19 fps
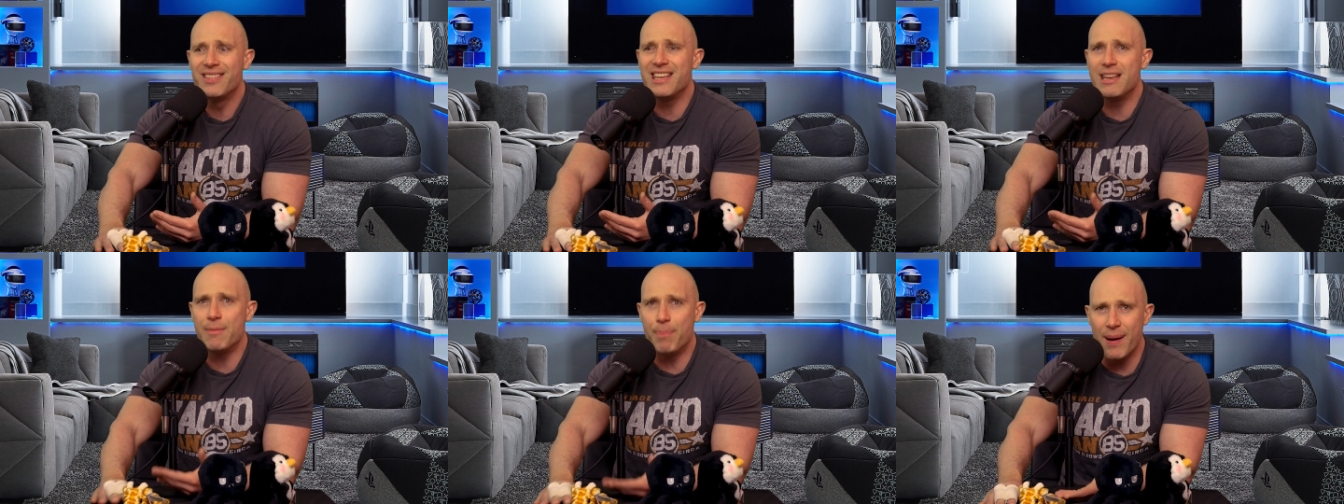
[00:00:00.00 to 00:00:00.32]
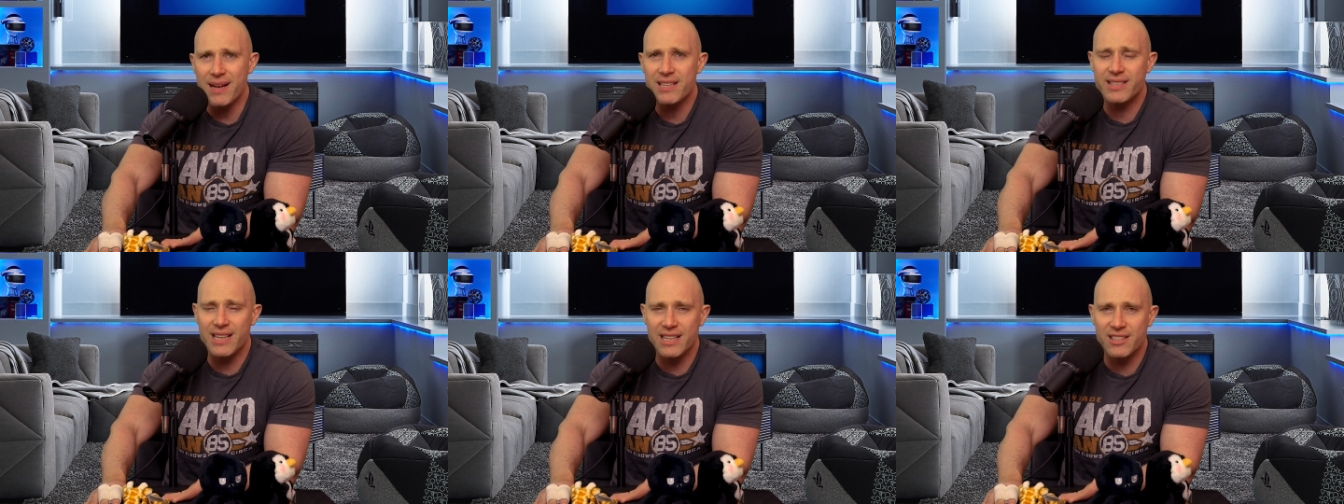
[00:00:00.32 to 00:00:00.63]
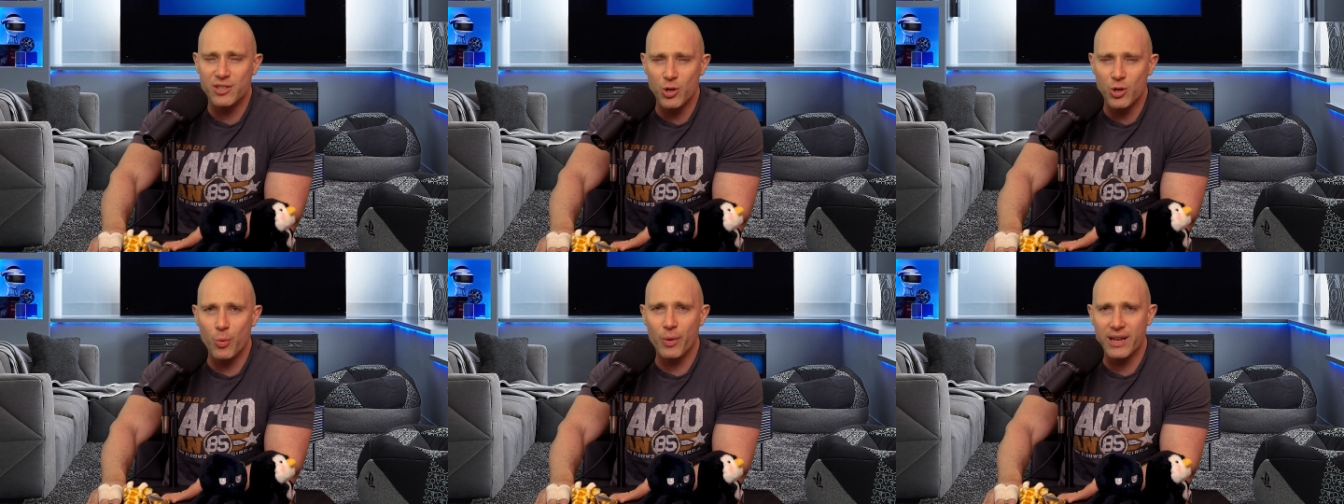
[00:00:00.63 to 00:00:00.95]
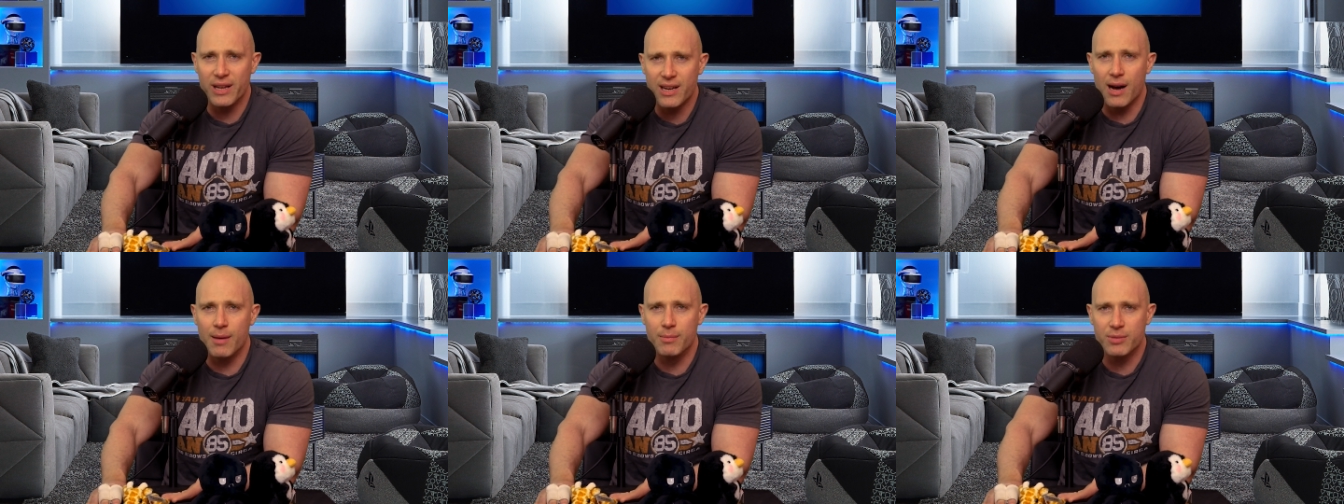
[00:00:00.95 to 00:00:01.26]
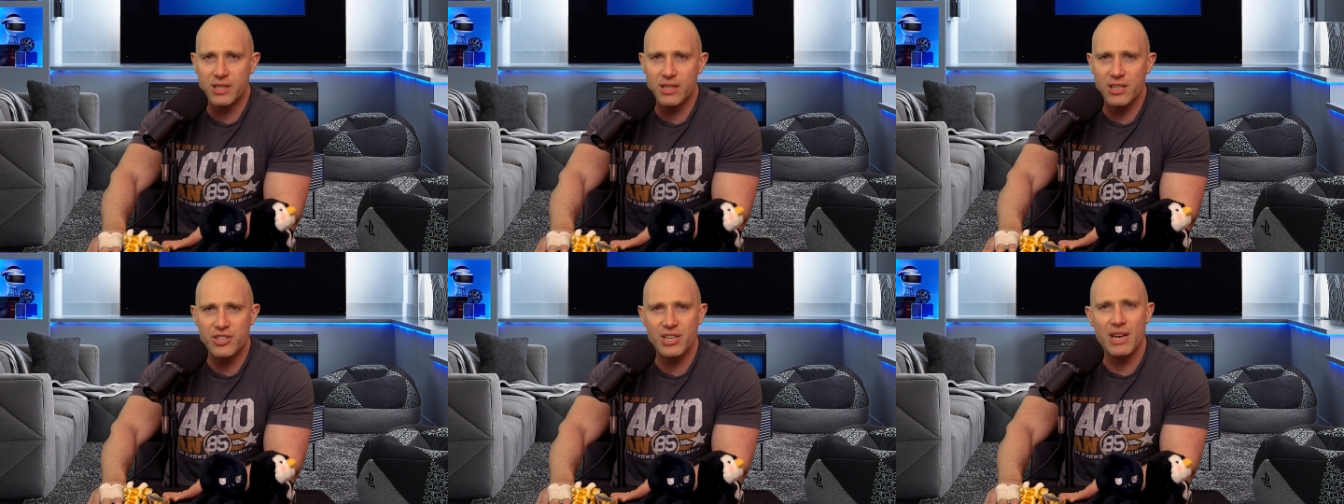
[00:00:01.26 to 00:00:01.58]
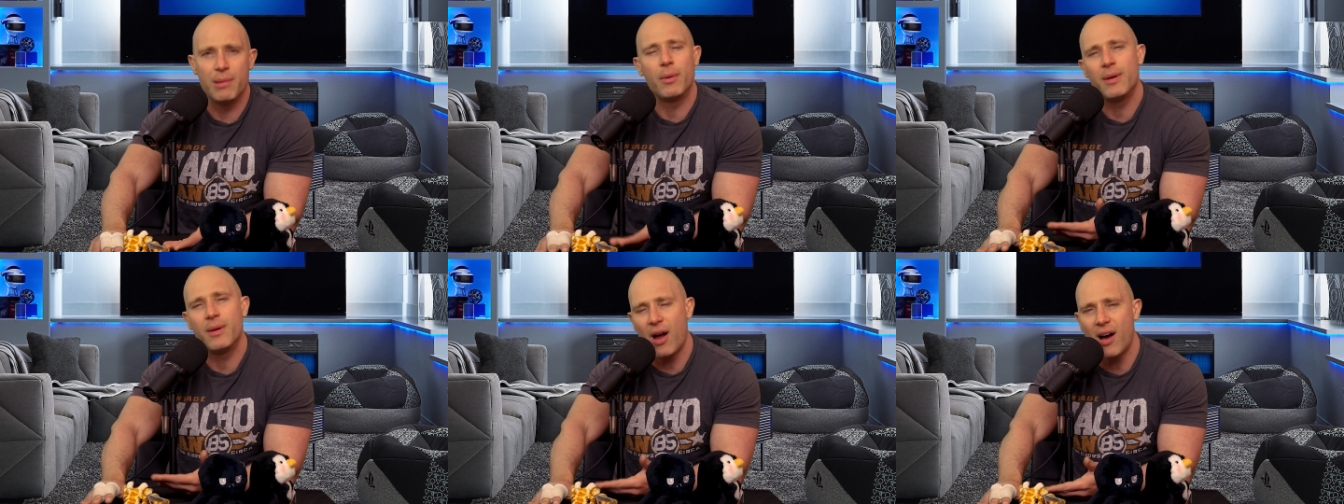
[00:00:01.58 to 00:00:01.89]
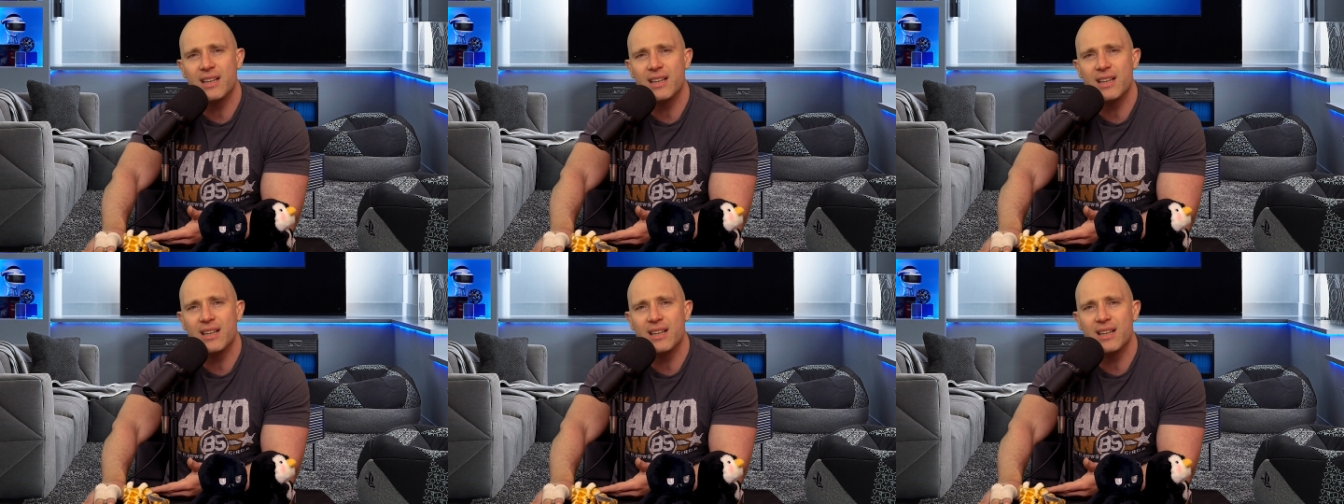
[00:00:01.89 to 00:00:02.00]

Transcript: the best thing to do when it comes to the gym, I mean,